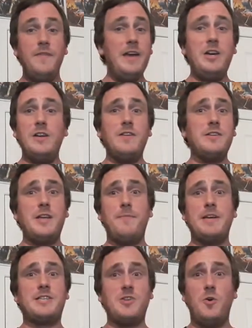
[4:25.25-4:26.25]
They could have done
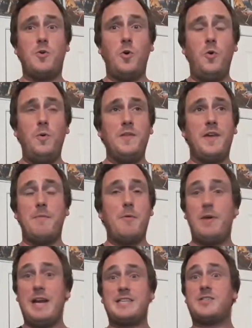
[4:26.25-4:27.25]
something so cool with him,
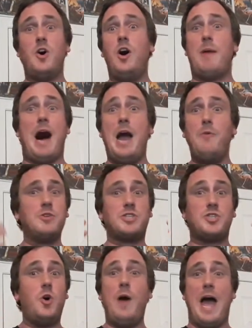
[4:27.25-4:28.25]
and when I saw him, I
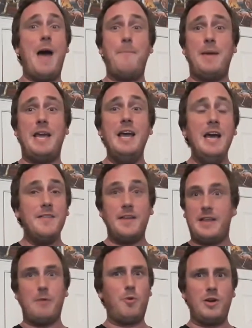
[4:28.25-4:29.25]
was so happy
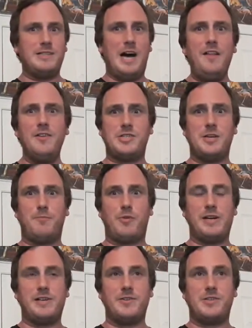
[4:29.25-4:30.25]
that they were acknowledging
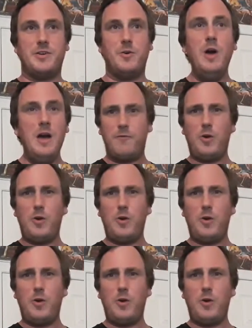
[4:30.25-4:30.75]
Predator 2.